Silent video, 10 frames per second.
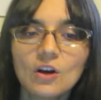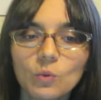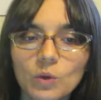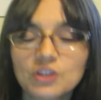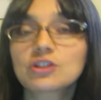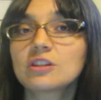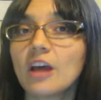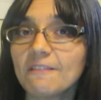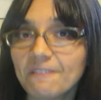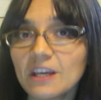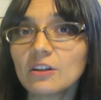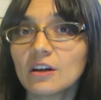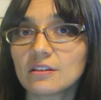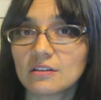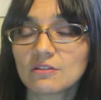which they feel
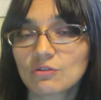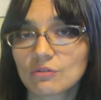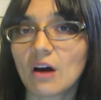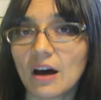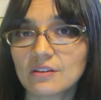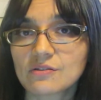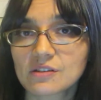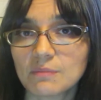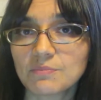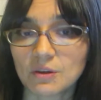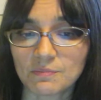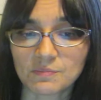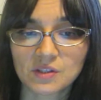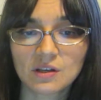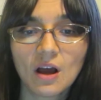it through other
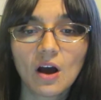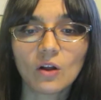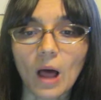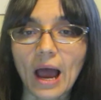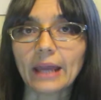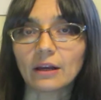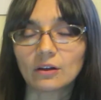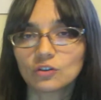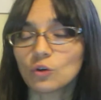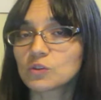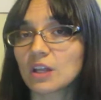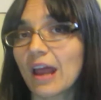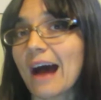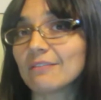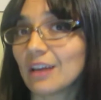symptoms. Like those that
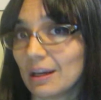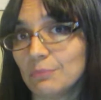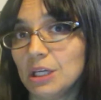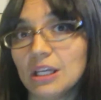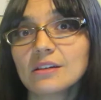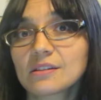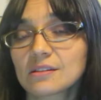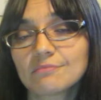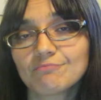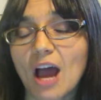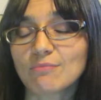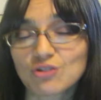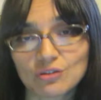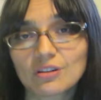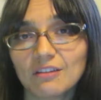have diabetes, I'm
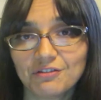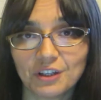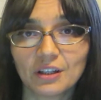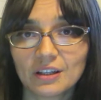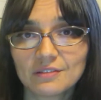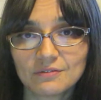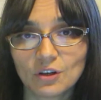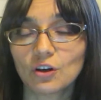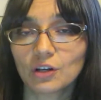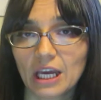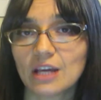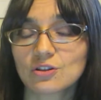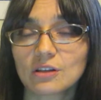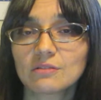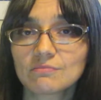sure they feel it on
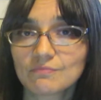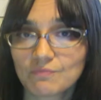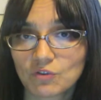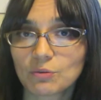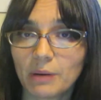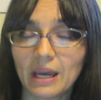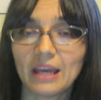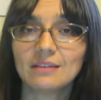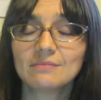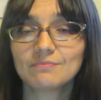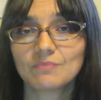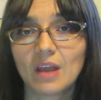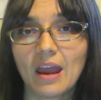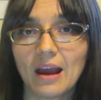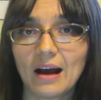occasion through pain
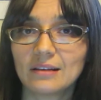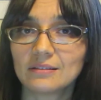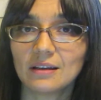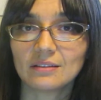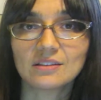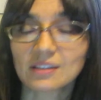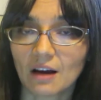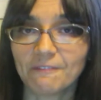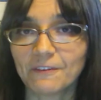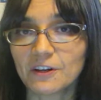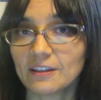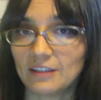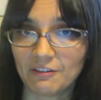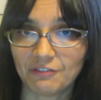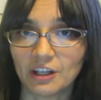and discomfort that
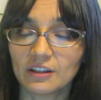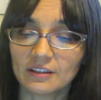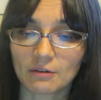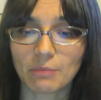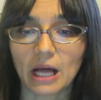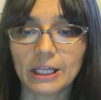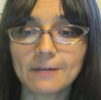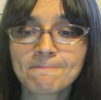they feel in their belly.